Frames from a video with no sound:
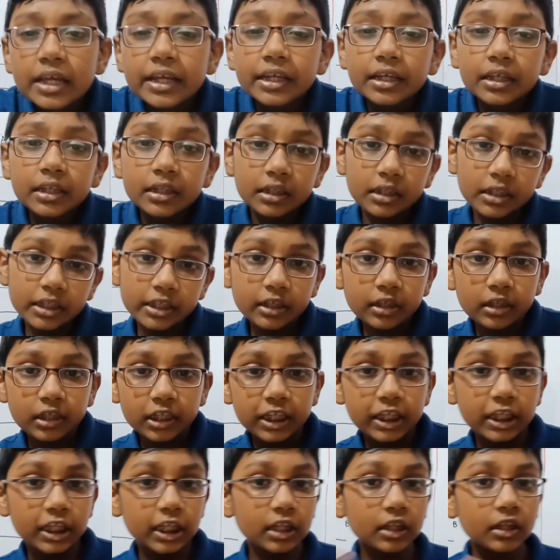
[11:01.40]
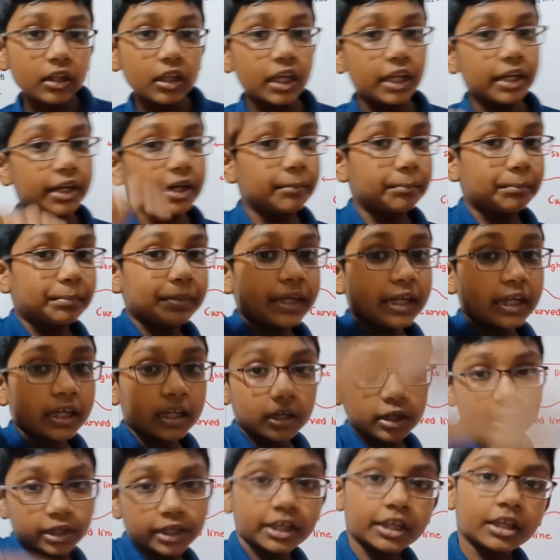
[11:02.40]
like a little hill and a
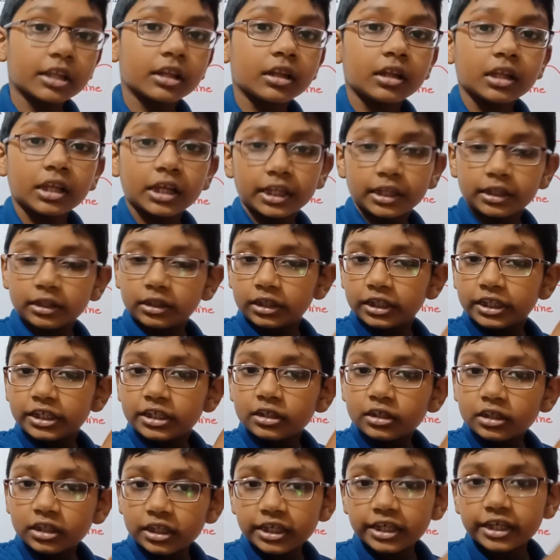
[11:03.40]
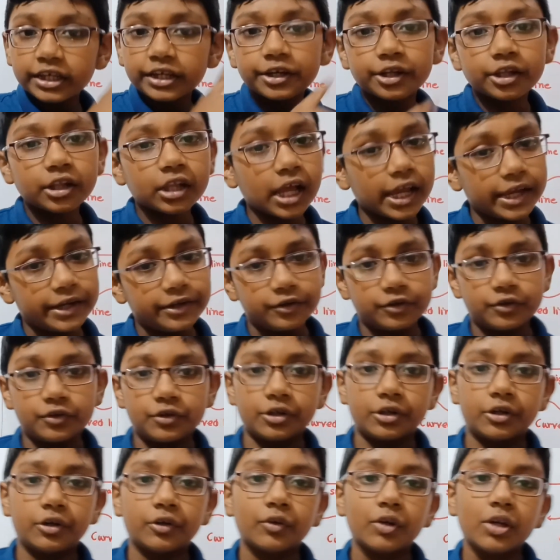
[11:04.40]
bigger hill and a little hill. I
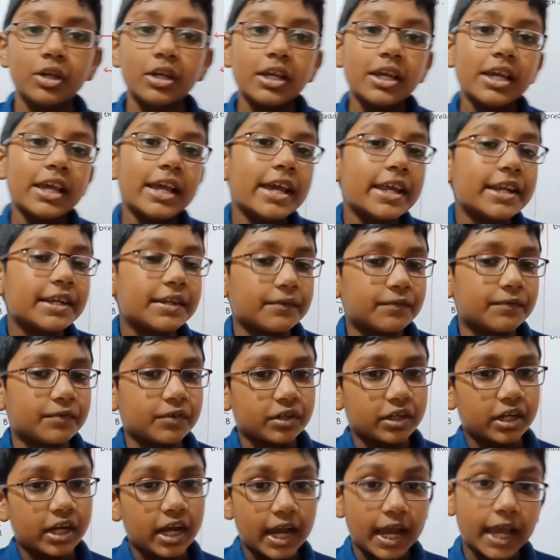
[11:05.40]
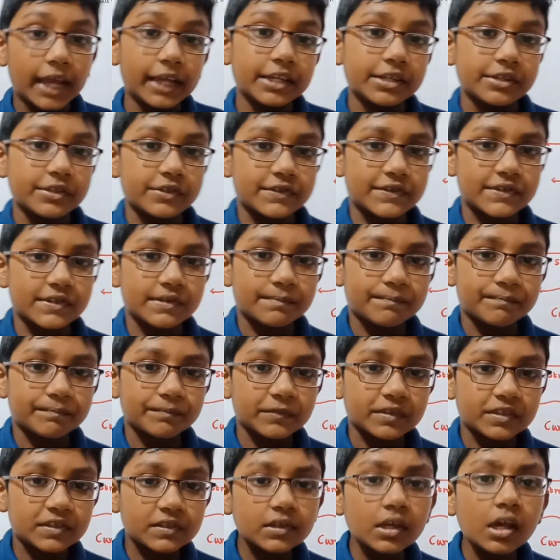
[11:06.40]
don't know, different kinds.
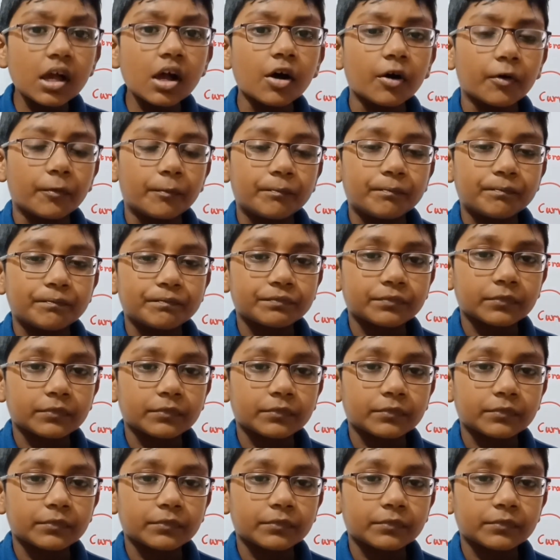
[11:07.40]
So,